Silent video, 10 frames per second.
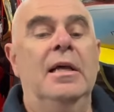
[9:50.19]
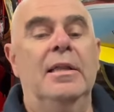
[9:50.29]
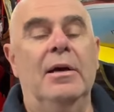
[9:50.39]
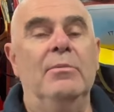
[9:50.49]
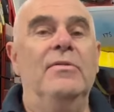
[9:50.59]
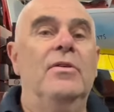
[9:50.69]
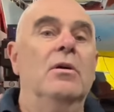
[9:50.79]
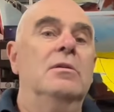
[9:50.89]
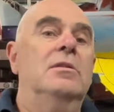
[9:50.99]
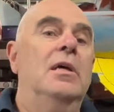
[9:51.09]
Then we've
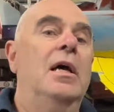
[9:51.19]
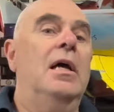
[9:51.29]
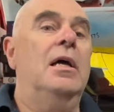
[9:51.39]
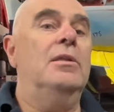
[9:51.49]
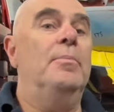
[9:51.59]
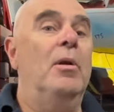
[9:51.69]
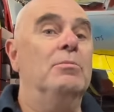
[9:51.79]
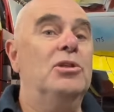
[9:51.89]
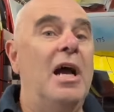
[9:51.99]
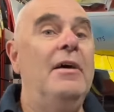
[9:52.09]
got the prop
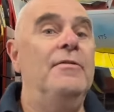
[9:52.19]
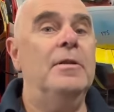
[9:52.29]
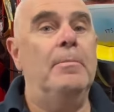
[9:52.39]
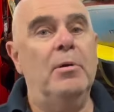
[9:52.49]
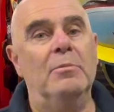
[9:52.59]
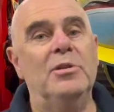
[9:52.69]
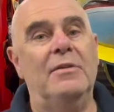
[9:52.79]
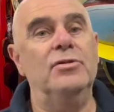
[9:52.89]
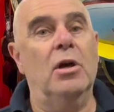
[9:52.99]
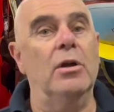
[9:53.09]
shaft. Prop
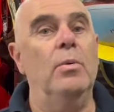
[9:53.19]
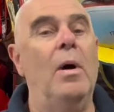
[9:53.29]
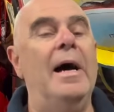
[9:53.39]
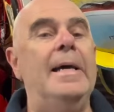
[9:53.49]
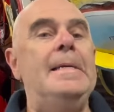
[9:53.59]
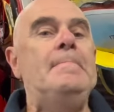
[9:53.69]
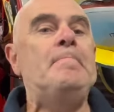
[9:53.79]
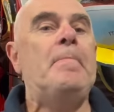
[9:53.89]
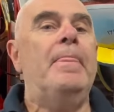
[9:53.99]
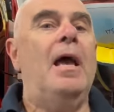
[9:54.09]
shaft's gone away.
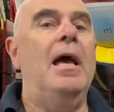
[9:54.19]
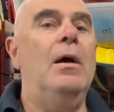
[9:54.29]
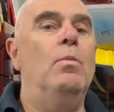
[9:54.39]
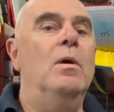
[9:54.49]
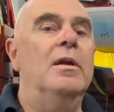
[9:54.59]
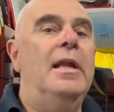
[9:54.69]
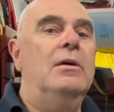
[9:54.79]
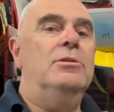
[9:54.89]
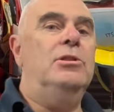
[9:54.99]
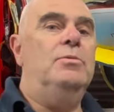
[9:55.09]
What I
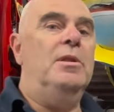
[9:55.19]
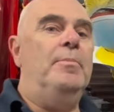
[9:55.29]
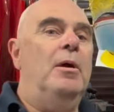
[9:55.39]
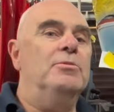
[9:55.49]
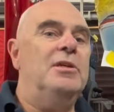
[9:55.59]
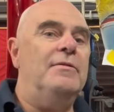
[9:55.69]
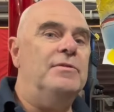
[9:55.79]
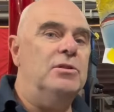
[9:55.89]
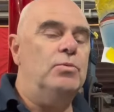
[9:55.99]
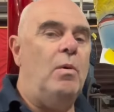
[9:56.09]
noticed with the prop shaft
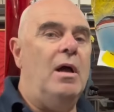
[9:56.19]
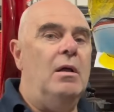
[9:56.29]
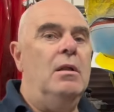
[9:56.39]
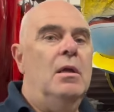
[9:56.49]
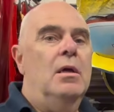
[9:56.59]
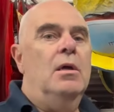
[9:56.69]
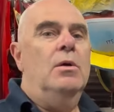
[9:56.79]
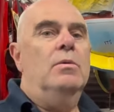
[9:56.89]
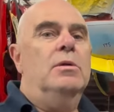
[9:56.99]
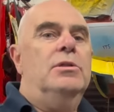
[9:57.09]
as well
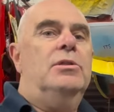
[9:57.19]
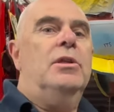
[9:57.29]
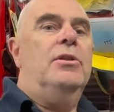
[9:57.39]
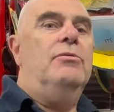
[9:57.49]
was the